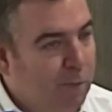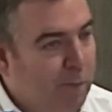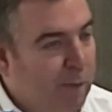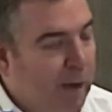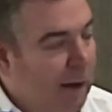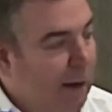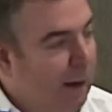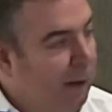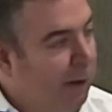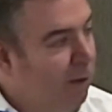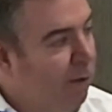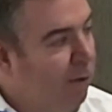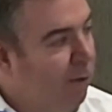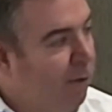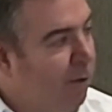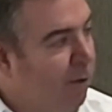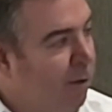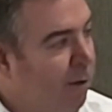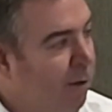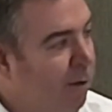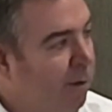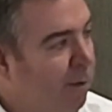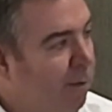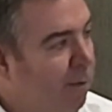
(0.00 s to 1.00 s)
back into
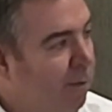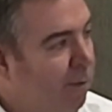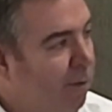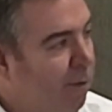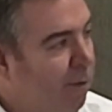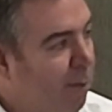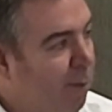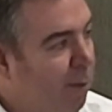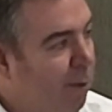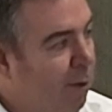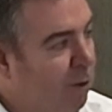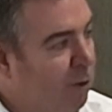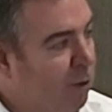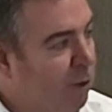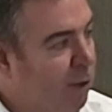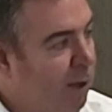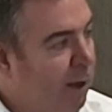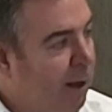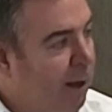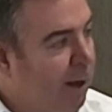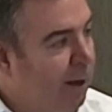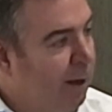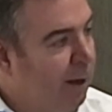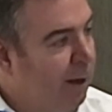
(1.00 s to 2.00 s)
their production
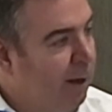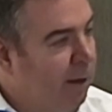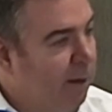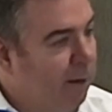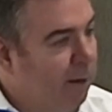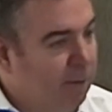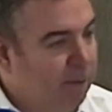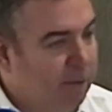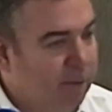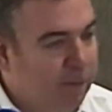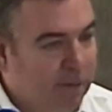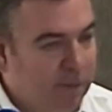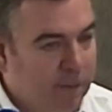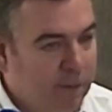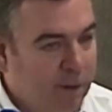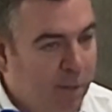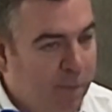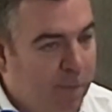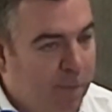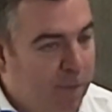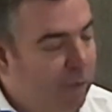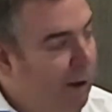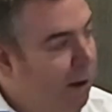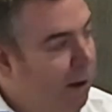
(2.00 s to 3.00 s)
line and
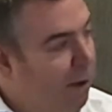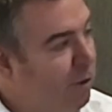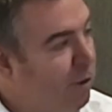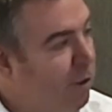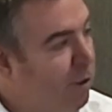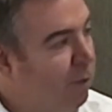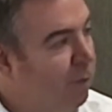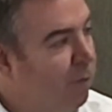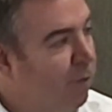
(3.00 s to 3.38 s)
up the value chain